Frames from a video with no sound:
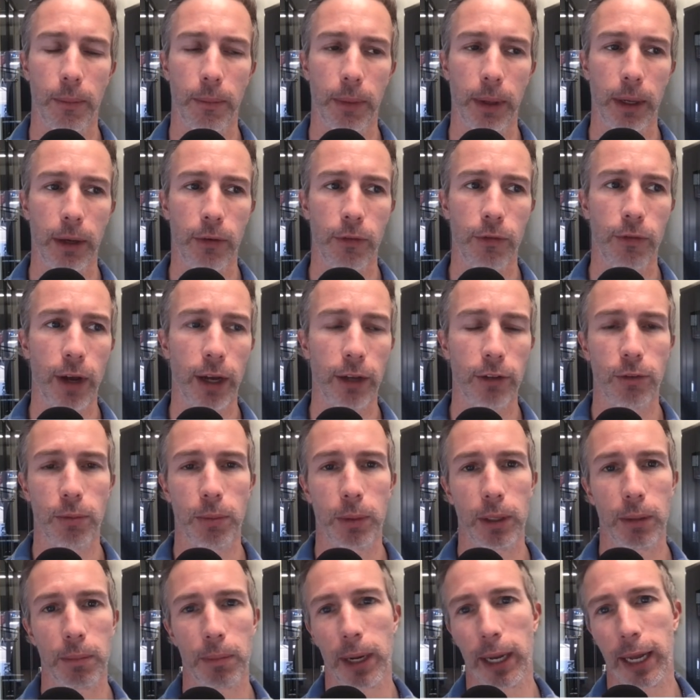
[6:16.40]

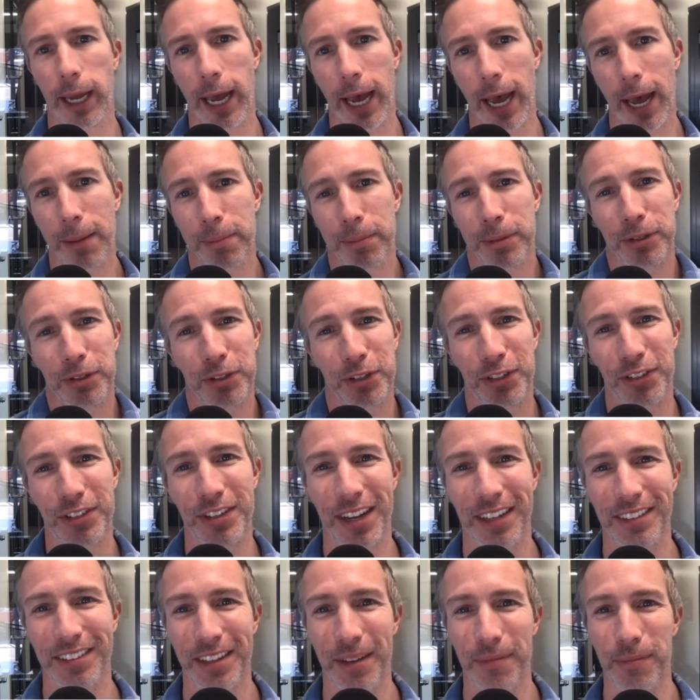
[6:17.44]
investment in my app is just
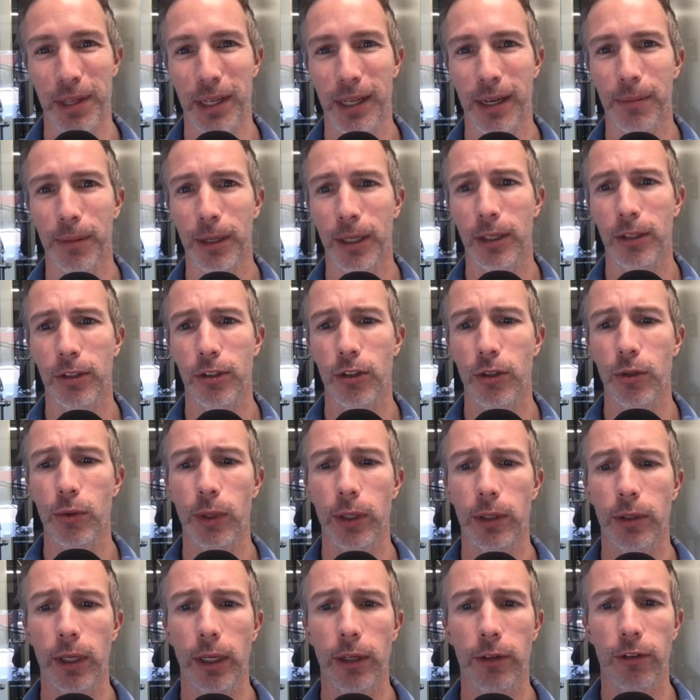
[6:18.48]
not something I'm going to do.
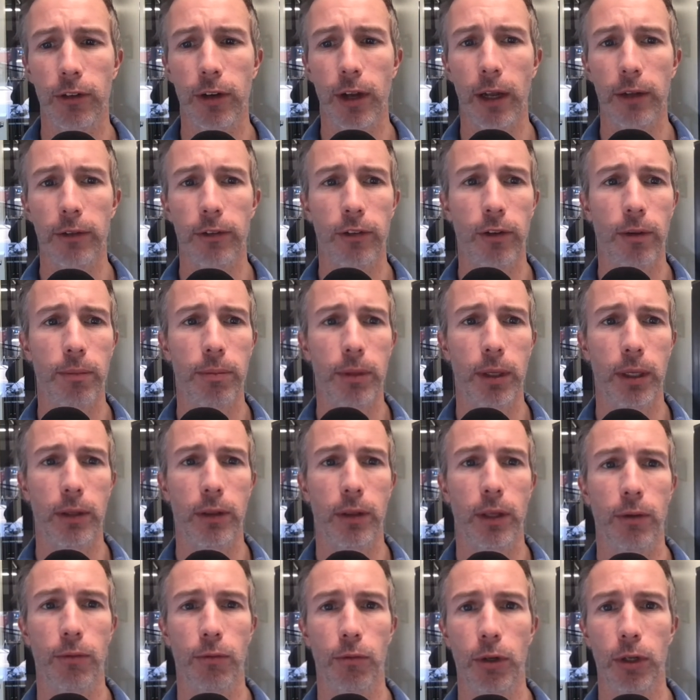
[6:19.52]
And it's not something
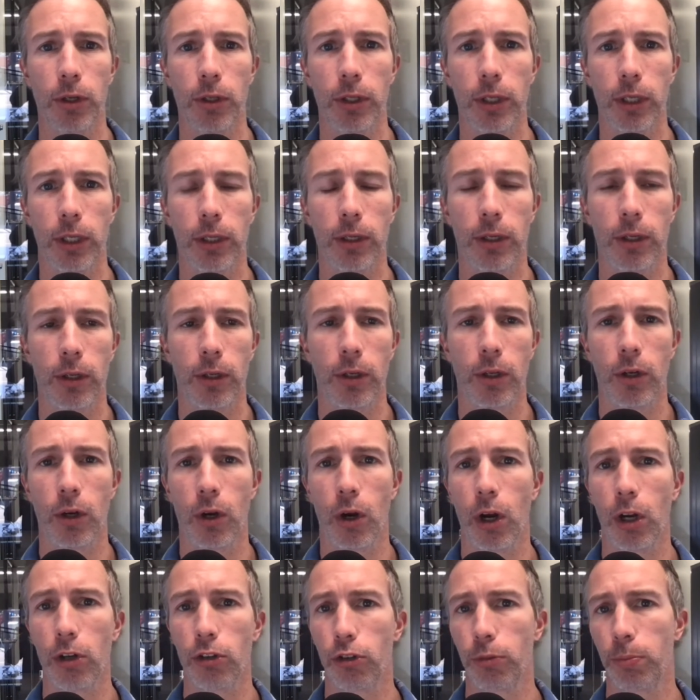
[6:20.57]
that really
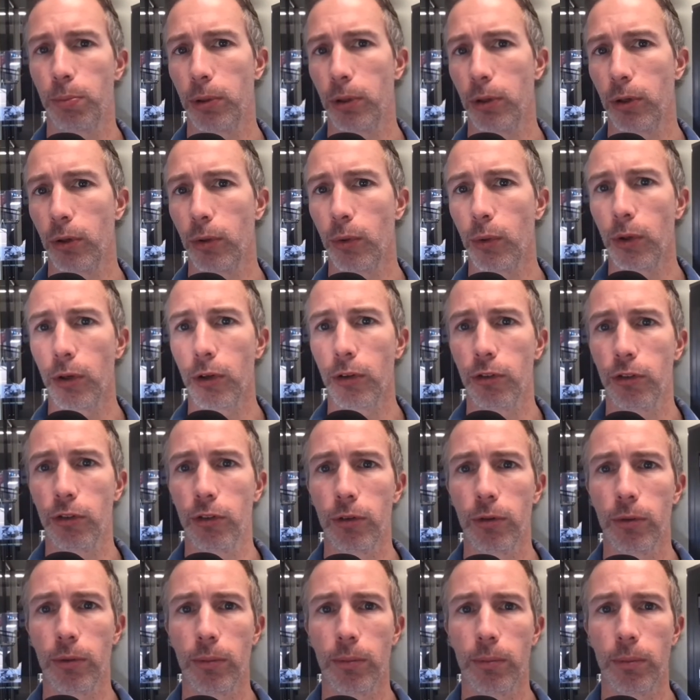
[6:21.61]
entrepreneurs,
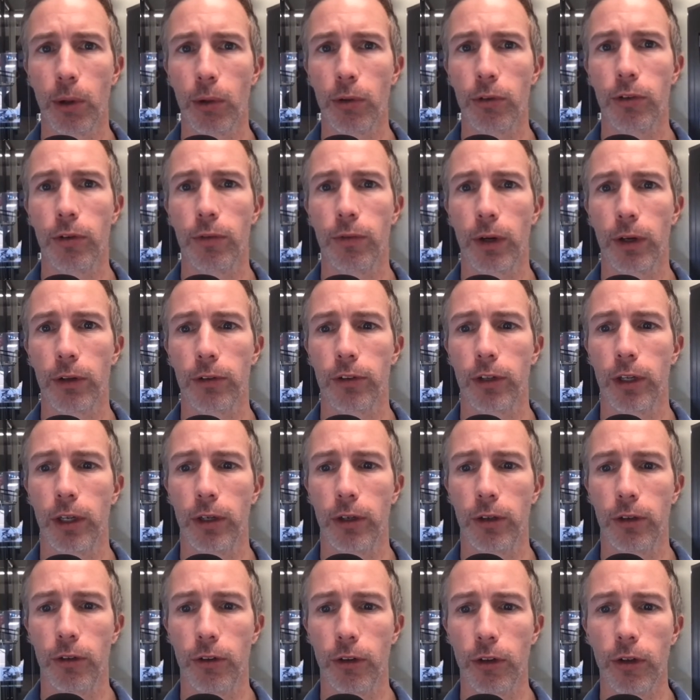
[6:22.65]
most of us
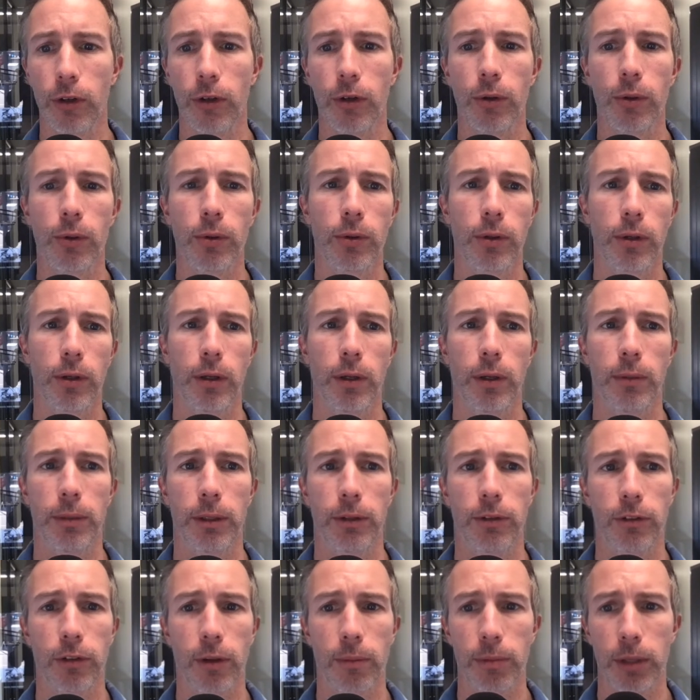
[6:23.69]
can do.
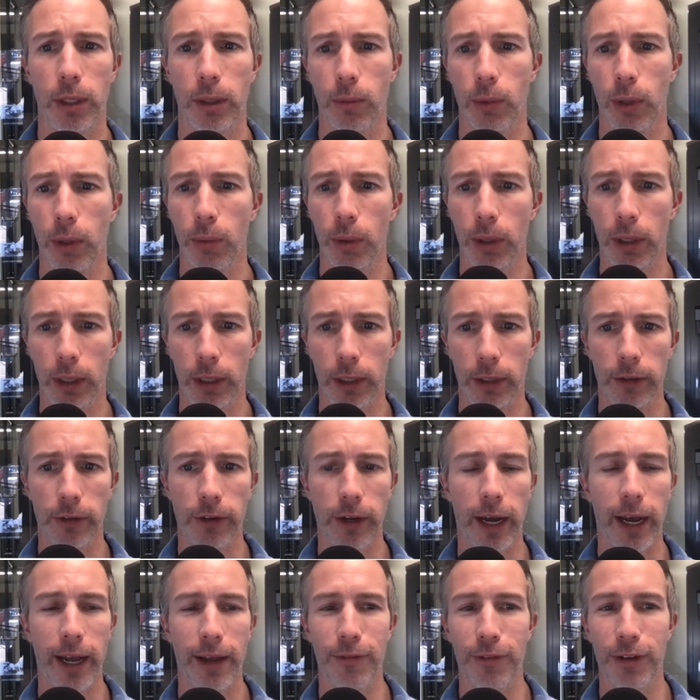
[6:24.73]
It's something where we're going to
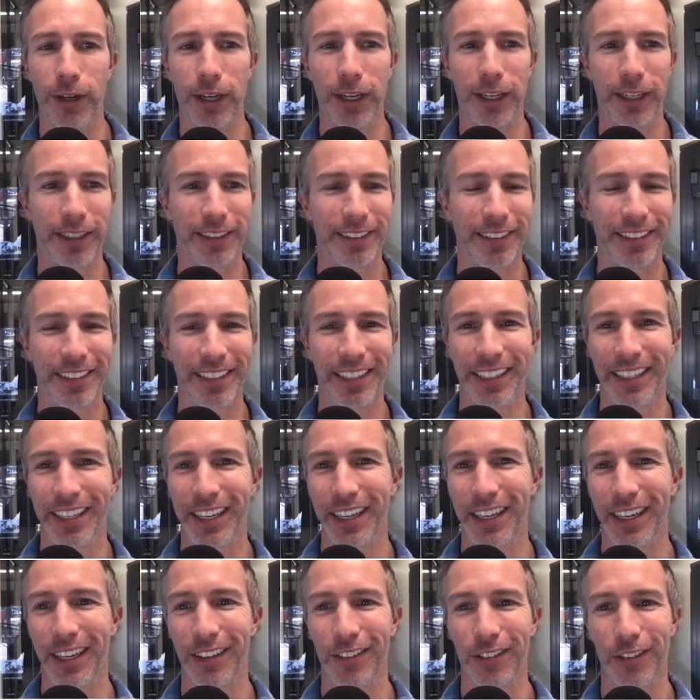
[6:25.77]
dive in and dig
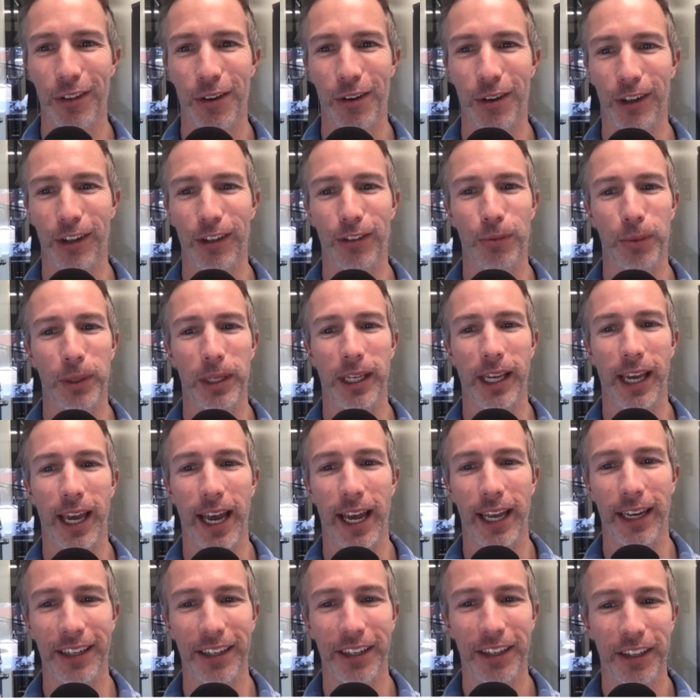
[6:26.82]
in as long as we
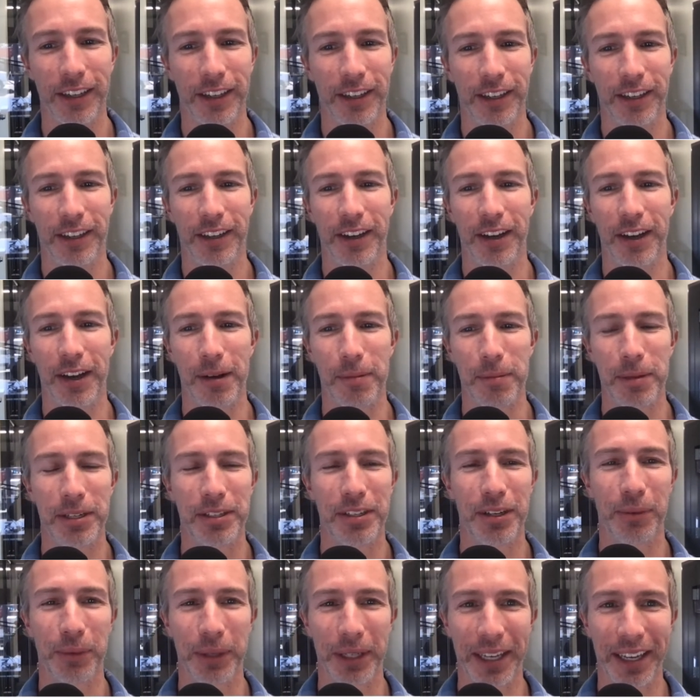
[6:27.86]
can
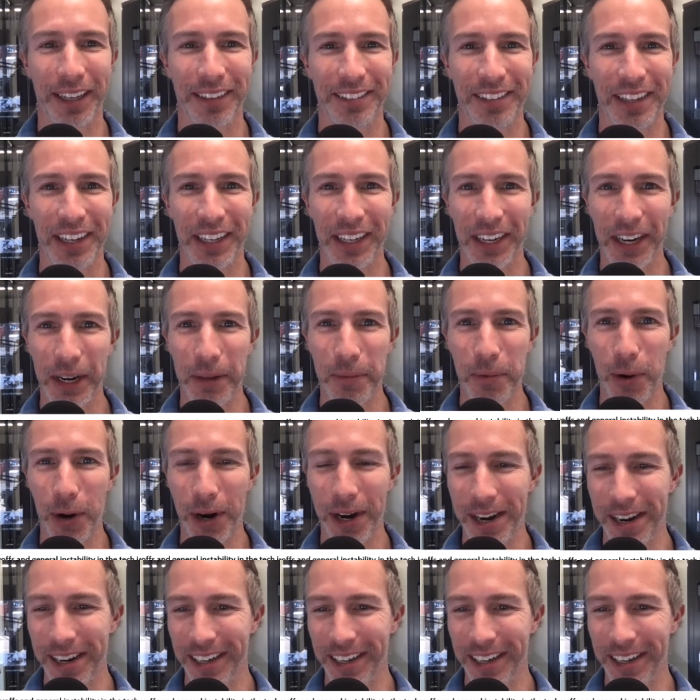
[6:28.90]
until we can't take it anymore.